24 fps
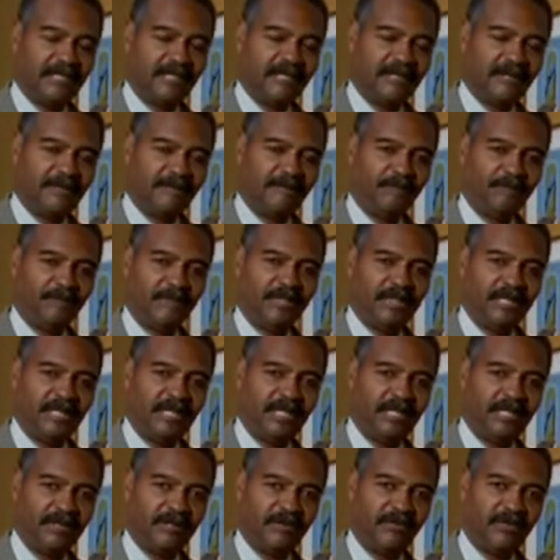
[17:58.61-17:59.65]
um,
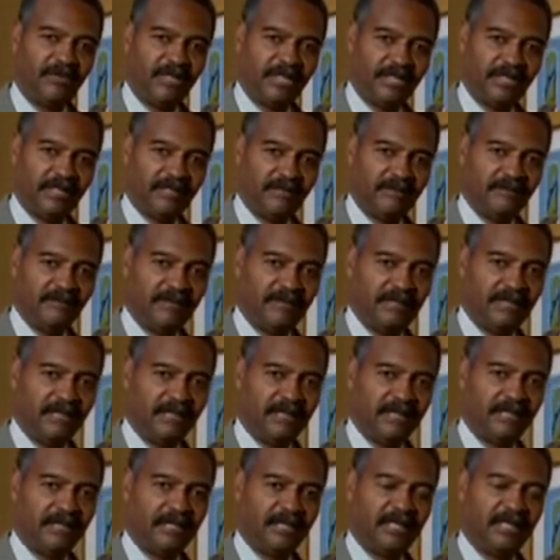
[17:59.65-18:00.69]
he created
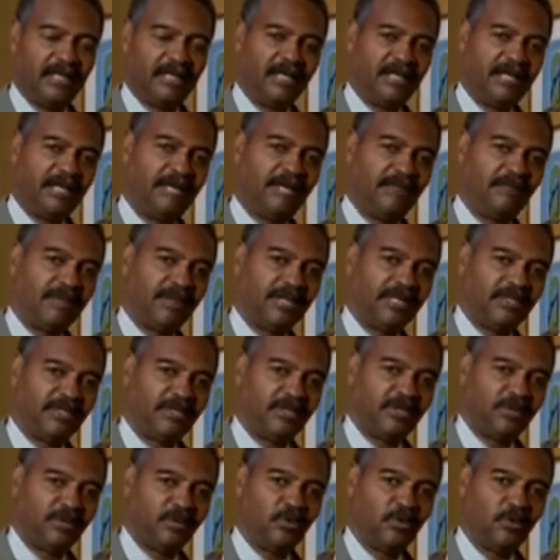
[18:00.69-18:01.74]
uh, and
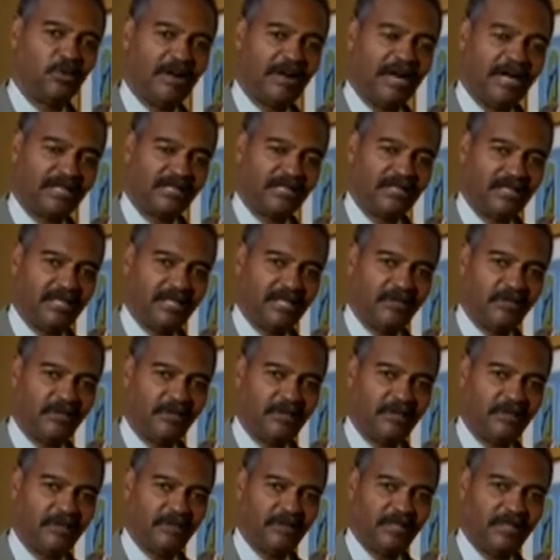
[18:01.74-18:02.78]
placed a toolbox in each
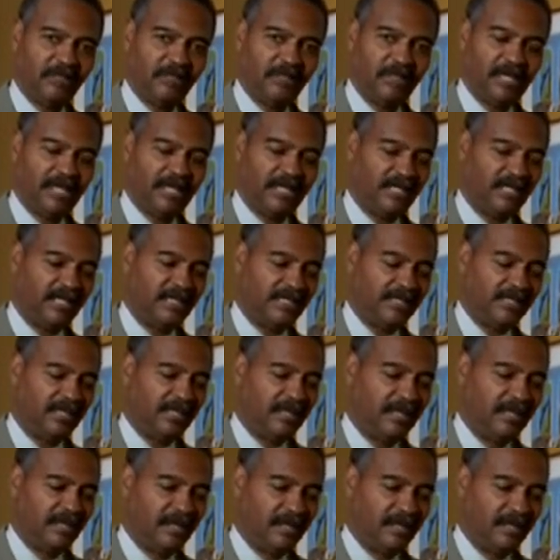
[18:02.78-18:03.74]
one of these paintings.